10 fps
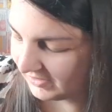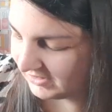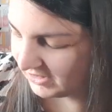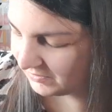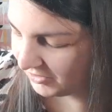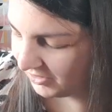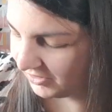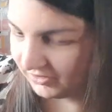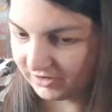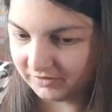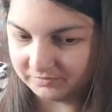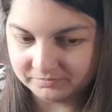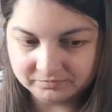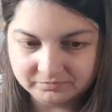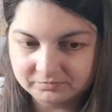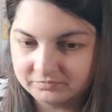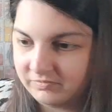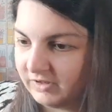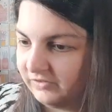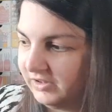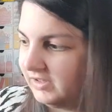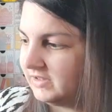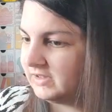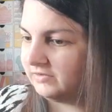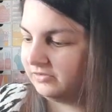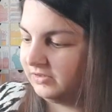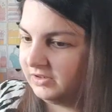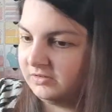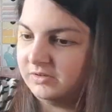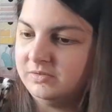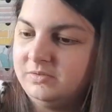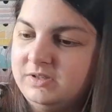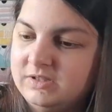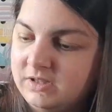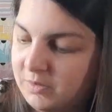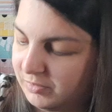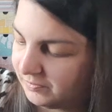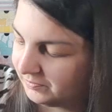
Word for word: stitch marker though I think that's everything on it that's the cup